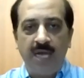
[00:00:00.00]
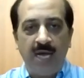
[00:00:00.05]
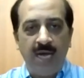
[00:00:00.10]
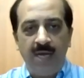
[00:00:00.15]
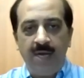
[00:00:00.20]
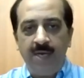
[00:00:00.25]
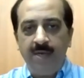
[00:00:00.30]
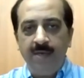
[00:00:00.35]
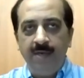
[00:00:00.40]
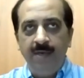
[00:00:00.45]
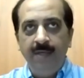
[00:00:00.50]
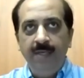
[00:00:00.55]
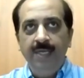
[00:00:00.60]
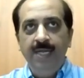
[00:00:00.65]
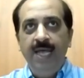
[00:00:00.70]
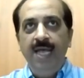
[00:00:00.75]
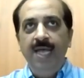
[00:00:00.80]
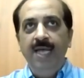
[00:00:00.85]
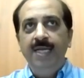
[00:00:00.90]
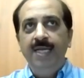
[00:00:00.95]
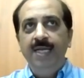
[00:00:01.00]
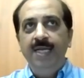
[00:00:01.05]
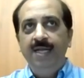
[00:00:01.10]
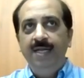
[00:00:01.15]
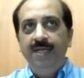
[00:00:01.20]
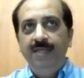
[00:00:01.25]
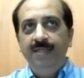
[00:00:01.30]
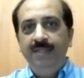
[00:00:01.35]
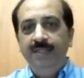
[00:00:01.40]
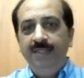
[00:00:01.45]
are
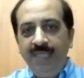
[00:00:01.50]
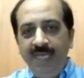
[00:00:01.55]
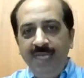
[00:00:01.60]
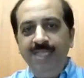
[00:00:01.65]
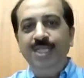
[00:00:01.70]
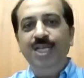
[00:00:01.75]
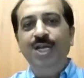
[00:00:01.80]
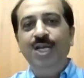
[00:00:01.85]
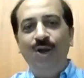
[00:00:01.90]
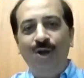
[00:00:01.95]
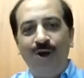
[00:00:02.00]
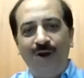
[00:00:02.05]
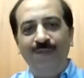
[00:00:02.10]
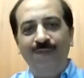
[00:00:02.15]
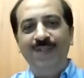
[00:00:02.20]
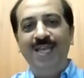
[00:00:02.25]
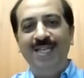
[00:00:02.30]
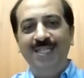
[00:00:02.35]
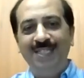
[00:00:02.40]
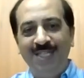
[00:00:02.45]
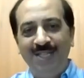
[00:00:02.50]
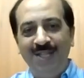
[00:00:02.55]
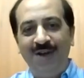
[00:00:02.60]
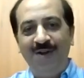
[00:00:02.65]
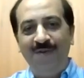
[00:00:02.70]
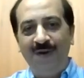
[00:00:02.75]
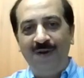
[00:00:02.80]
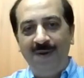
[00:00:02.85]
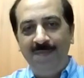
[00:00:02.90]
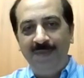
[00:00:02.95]
changing a lot of things in their
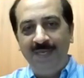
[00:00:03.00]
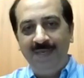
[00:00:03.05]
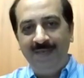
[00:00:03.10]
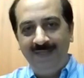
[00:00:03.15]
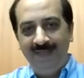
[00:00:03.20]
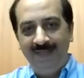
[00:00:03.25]
environment.